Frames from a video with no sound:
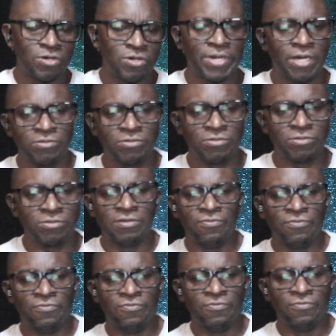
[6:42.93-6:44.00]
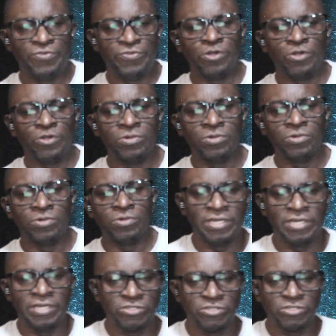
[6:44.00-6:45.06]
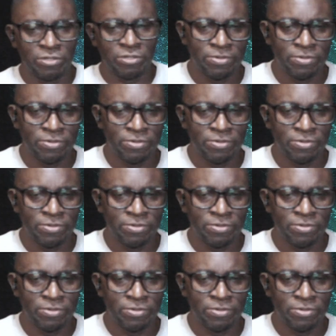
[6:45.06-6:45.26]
about viewing the leadership